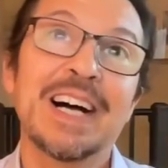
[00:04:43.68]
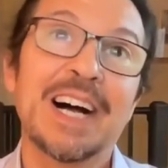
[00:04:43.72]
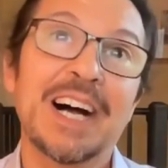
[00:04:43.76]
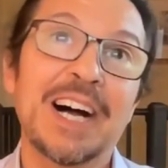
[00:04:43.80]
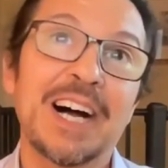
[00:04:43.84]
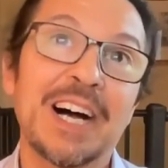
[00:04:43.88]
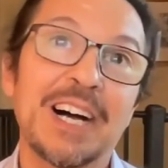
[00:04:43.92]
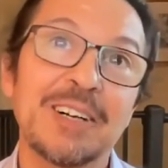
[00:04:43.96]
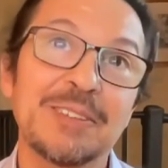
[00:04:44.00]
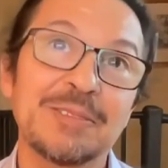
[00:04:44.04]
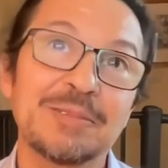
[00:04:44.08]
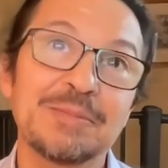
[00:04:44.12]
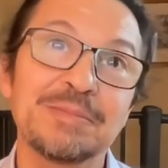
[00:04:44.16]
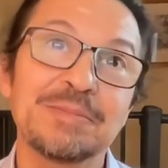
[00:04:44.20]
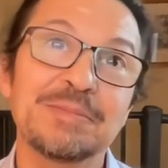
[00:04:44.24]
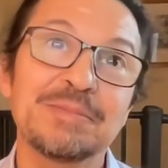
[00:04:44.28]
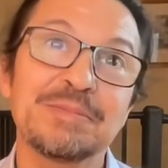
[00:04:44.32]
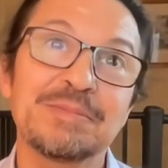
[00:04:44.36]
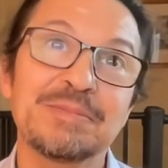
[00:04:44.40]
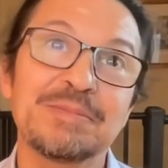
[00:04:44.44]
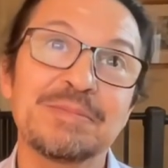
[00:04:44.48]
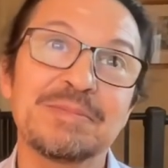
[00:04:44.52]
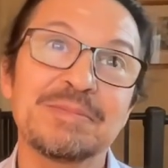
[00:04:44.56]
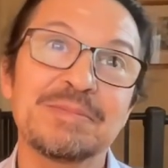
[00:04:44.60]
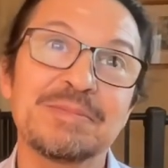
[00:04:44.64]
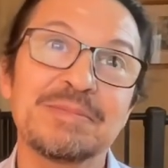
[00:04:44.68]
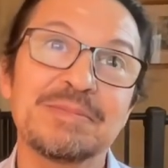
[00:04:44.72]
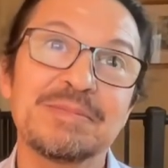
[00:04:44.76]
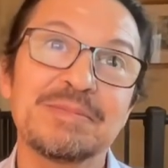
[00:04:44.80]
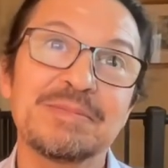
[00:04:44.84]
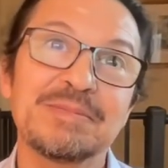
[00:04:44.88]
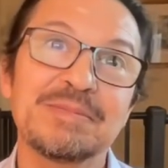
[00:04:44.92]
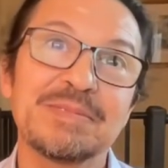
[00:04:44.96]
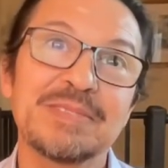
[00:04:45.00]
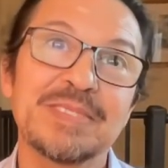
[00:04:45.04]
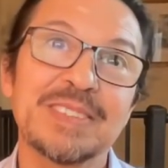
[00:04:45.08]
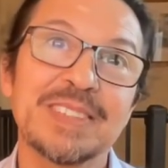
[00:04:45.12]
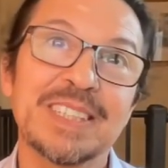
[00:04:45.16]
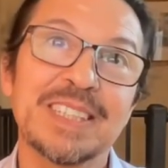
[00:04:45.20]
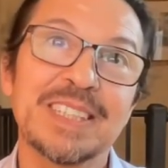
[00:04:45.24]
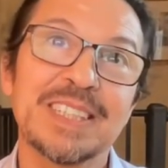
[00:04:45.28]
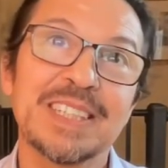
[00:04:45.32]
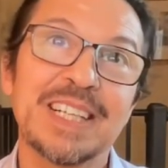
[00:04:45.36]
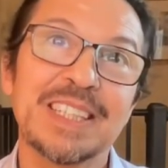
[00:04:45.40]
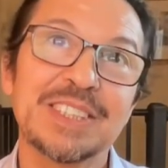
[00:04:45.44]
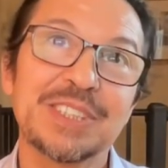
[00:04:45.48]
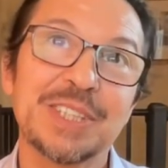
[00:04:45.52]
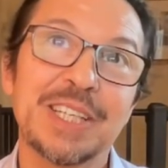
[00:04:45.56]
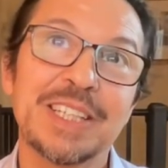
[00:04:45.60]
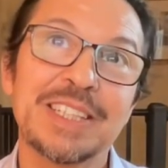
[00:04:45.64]

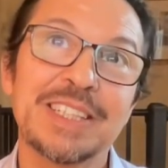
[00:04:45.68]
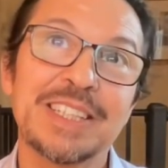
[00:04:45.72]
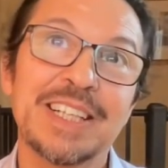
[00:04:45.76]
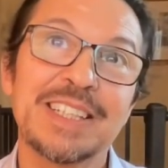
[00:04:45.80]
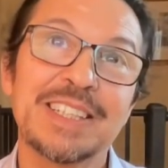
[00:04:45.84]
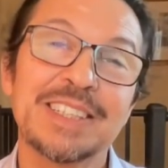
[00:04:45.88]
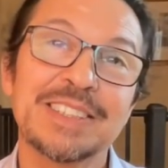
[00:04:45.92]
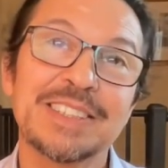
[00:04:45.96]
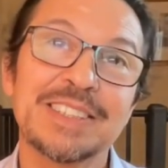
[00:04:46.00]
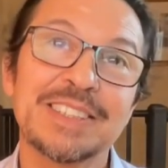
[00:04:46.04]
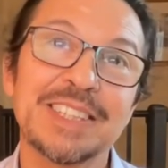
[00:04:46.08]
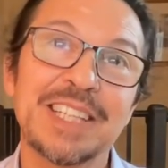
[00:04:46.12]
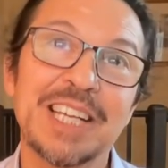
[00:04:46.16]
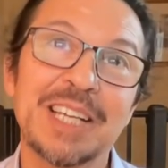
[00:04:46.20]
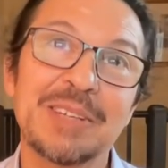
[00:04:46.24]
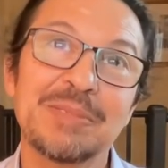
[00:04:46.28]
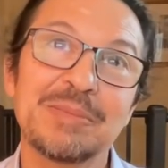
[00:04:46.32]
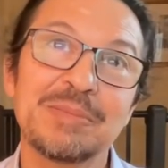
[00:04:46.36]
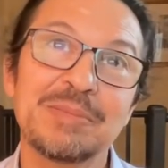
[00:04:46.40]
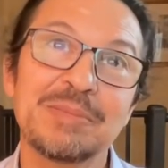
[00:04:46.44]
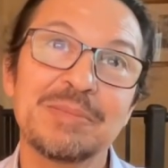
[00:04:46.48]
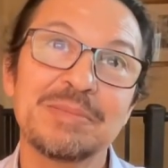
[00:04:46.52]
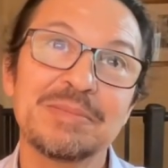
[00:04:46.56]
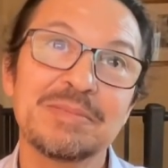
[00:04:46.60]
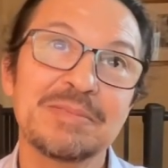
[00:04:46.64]
Should I tell his name?